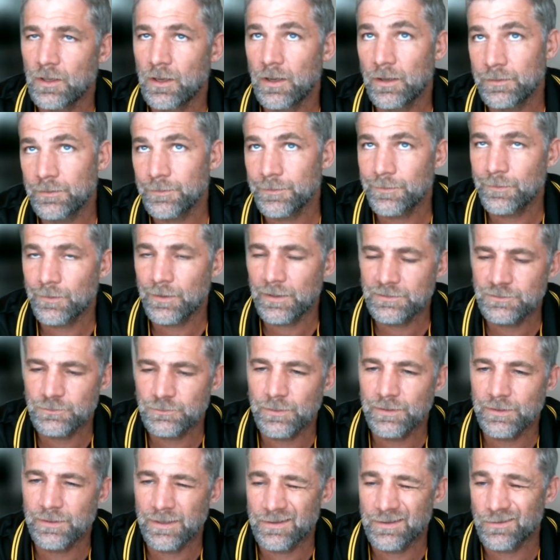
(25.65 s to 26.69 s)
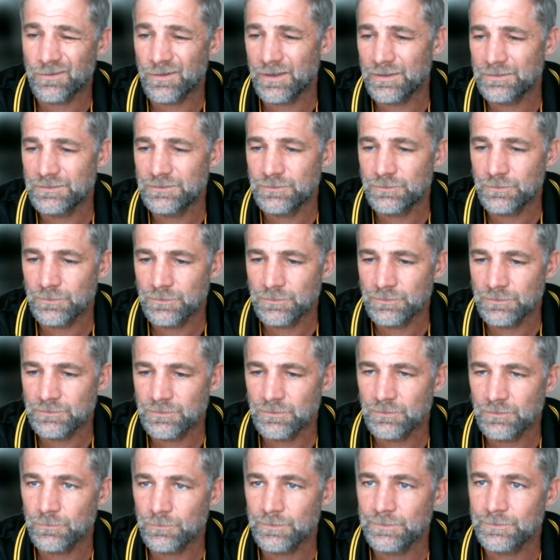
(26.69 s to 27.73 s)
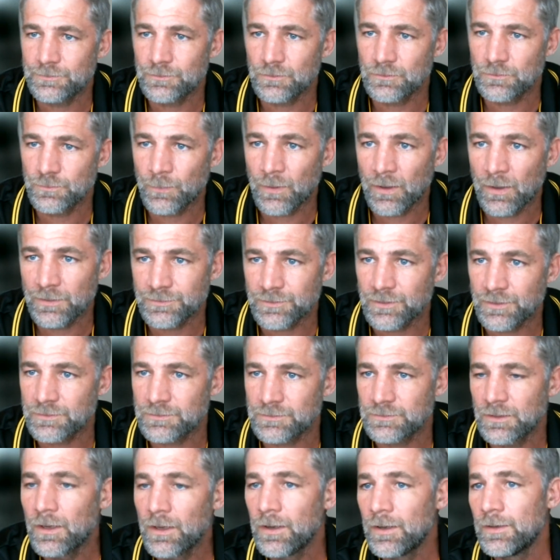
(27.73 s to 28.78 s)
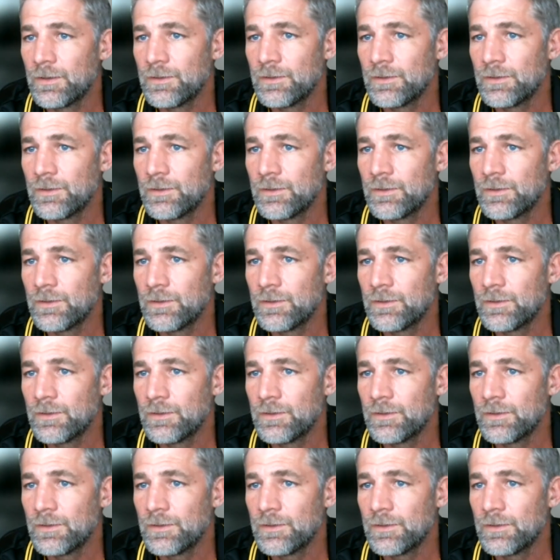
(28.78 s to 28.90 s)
undergraduate and grad students into research projects.